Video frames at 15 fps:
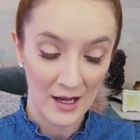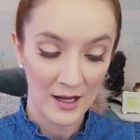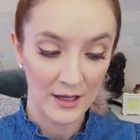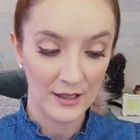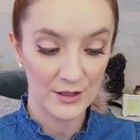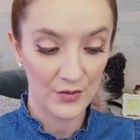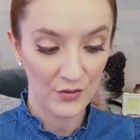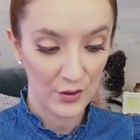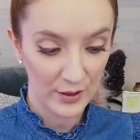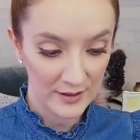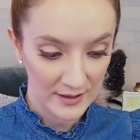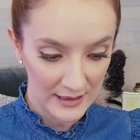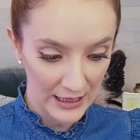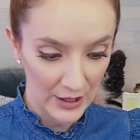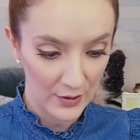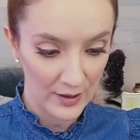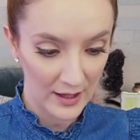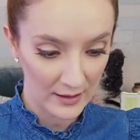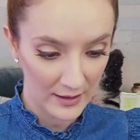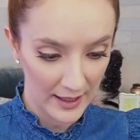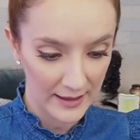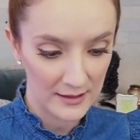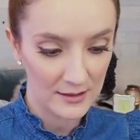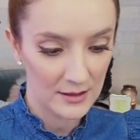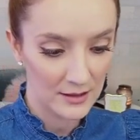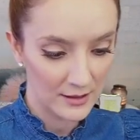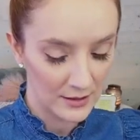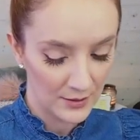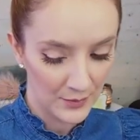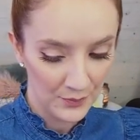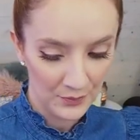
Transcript: Because if you're a singer that likes to